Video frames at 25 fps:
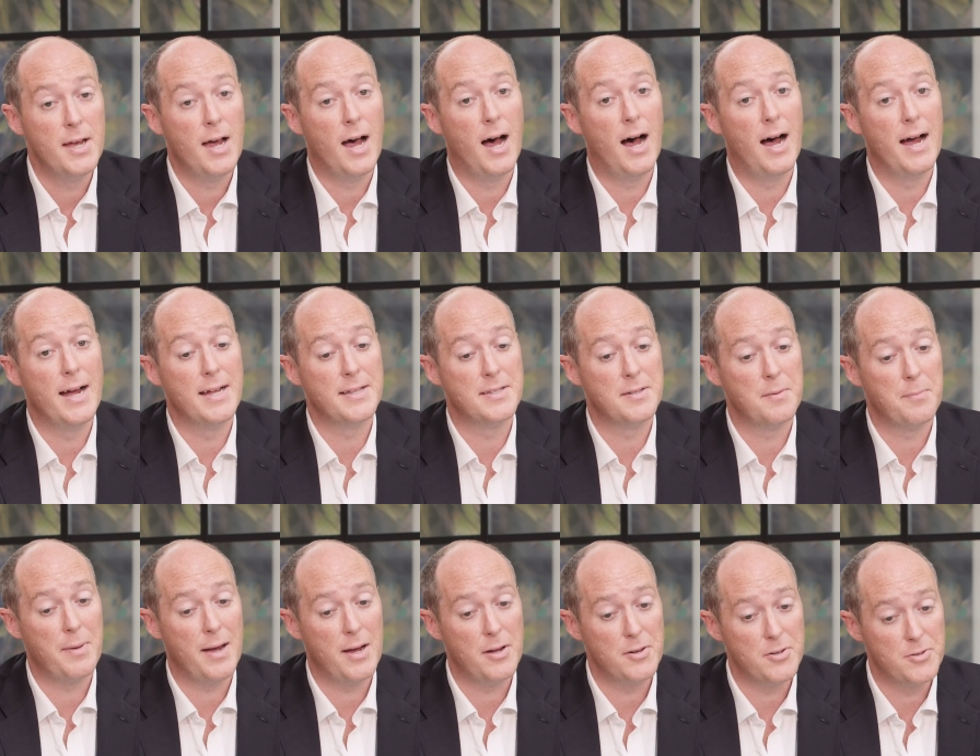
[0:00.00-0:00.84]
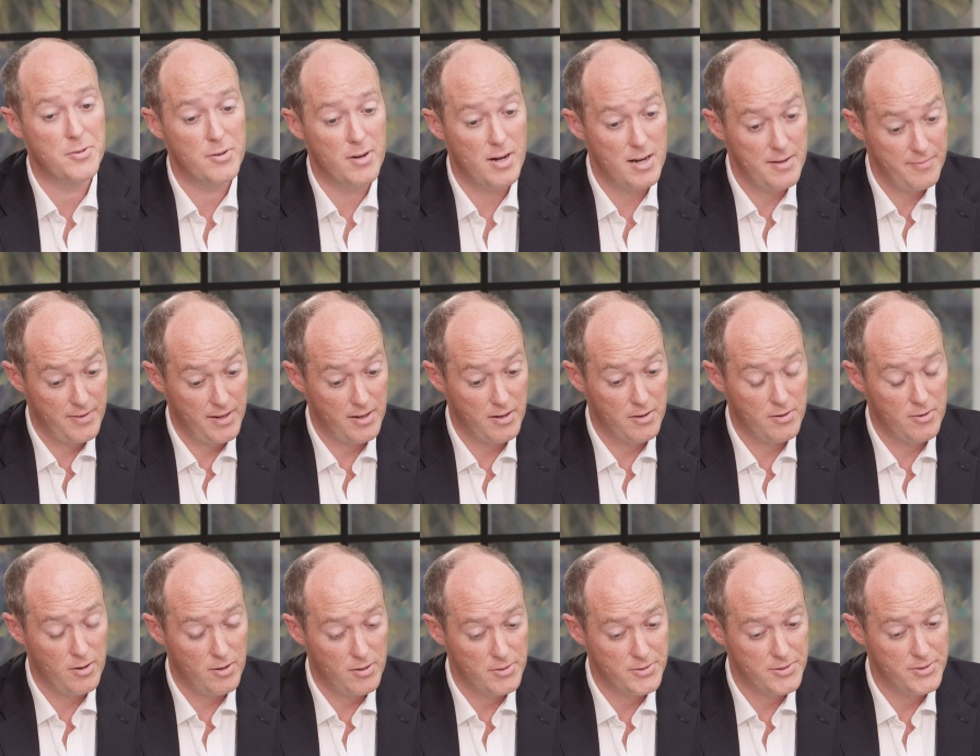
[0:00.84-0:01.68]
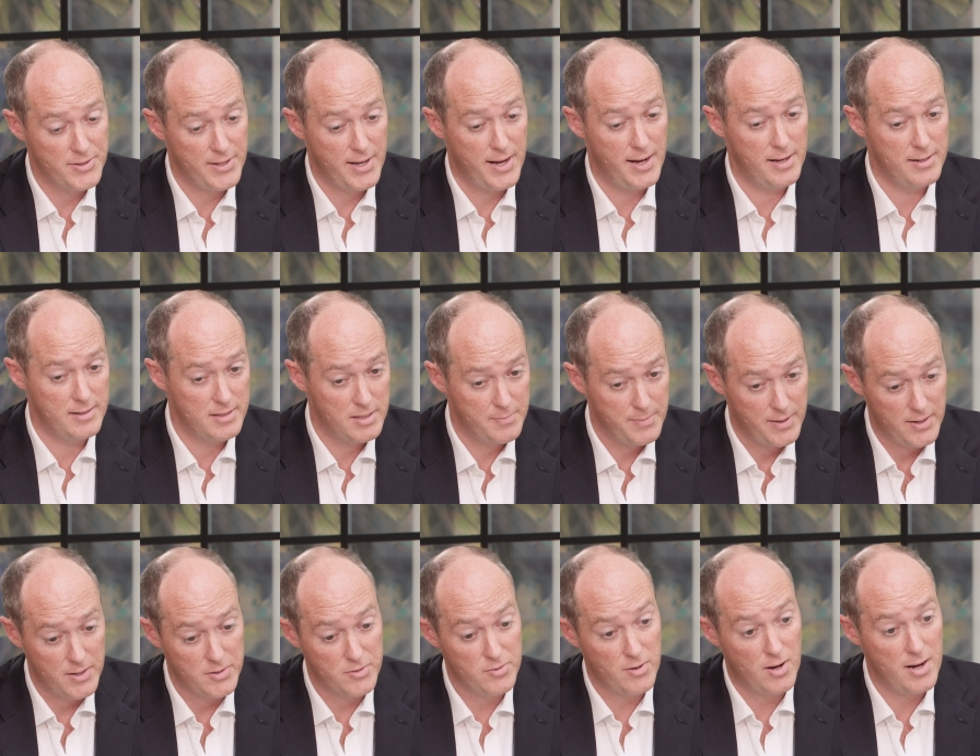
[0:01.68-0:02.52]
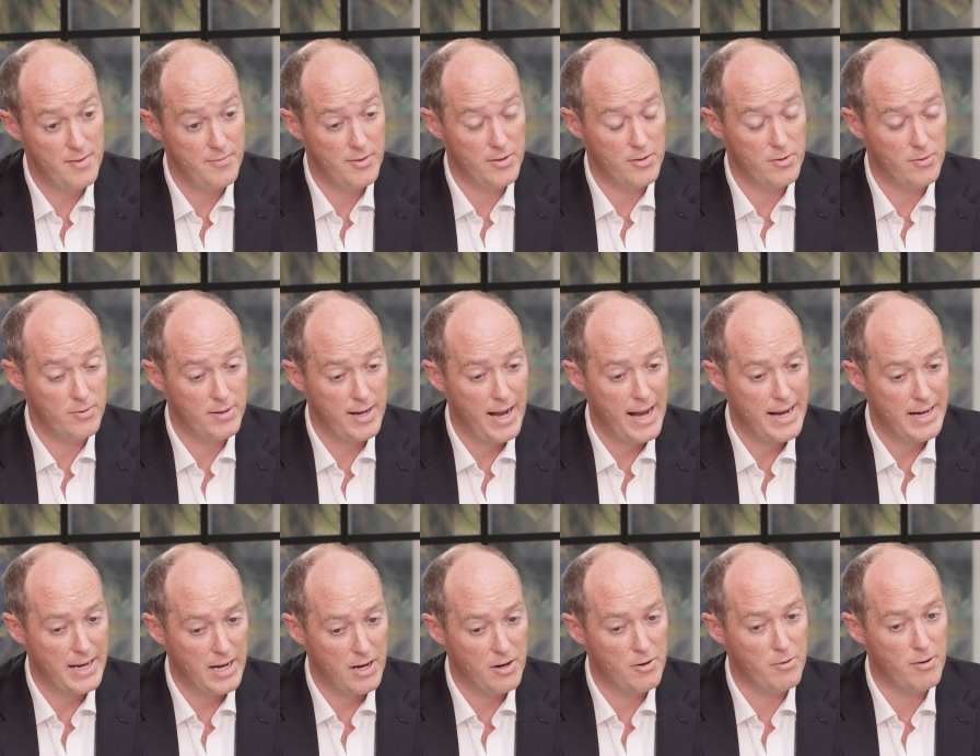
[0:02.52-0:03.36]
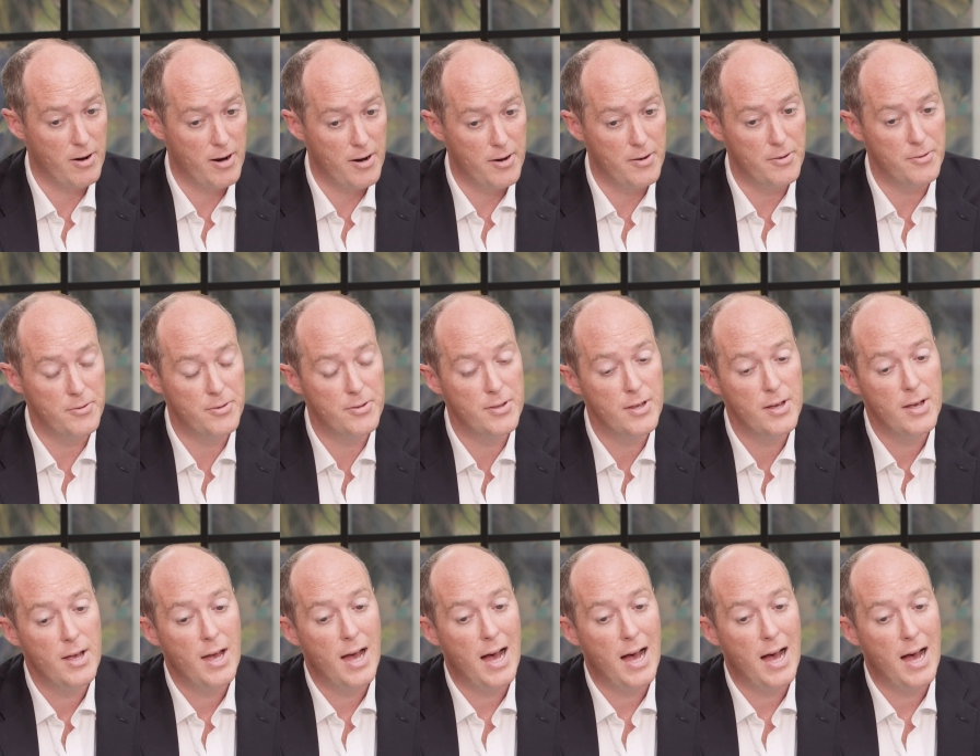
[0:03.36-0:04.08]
It's about driving cross-sell. It's about driving organic growth.